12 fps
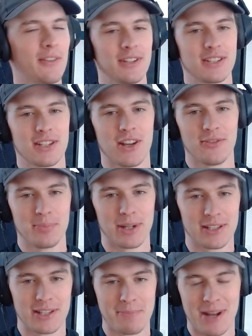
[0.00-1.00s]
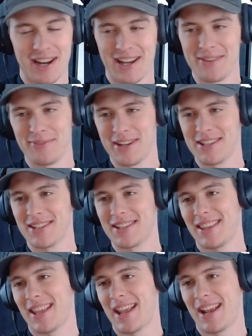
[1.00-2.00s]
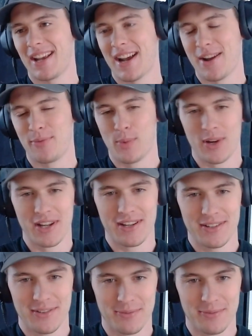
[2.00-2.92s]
of itself, because I'm not convinced that I wouldn't